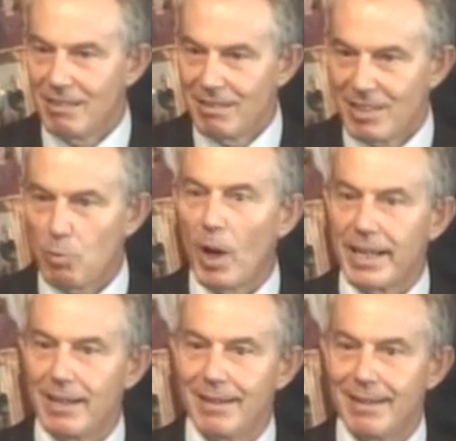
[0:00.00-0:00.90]
That's
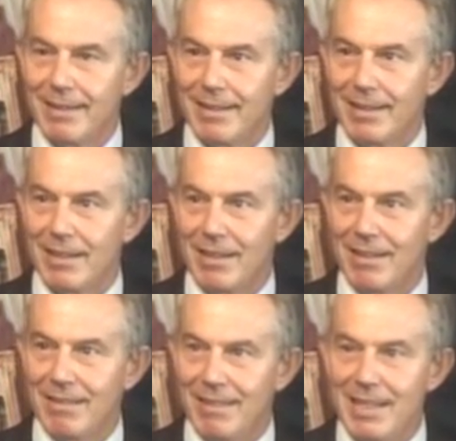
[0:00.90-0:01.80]
why
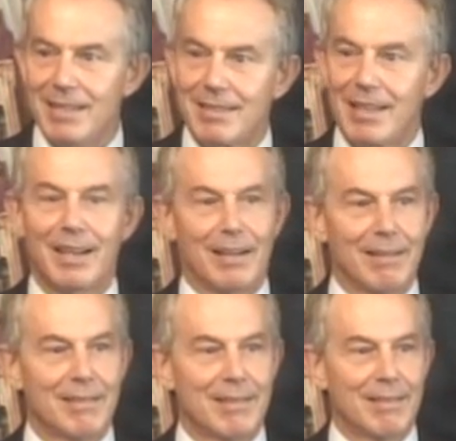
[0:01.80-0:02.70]
these
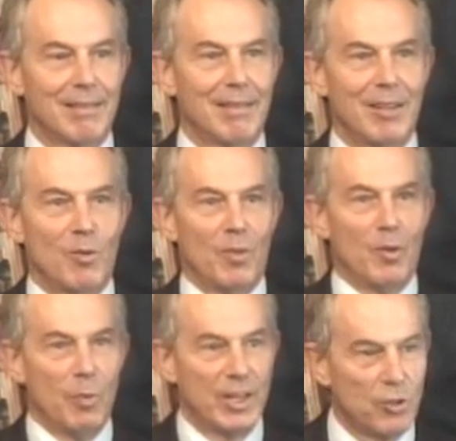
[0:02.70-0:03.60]
things, that
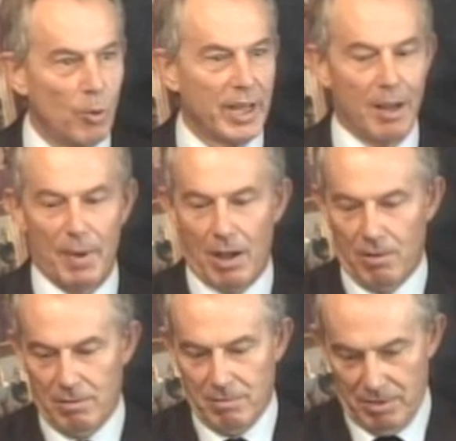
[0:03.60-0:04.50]
we're talking
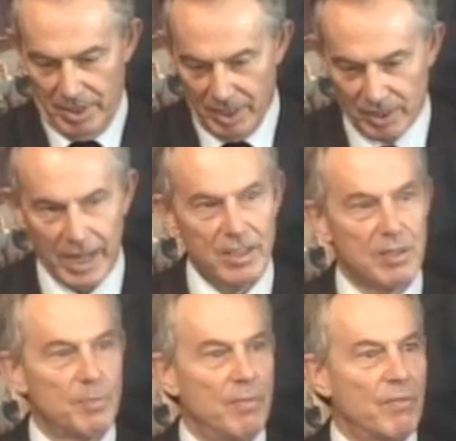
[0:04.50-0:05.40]
about, in this
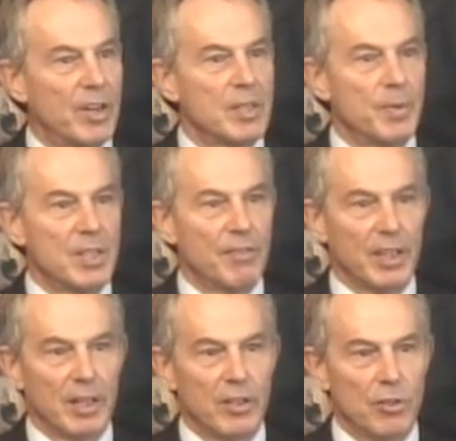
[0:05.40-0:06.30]
case very
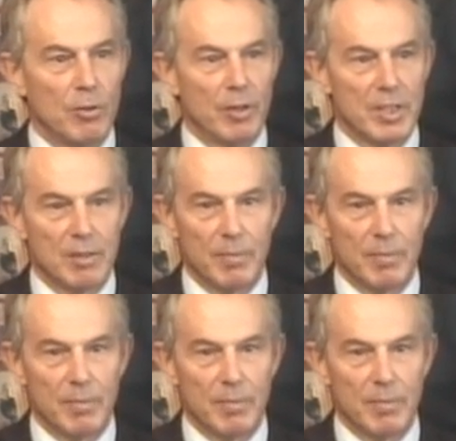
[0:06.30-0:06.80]
specifically tourism,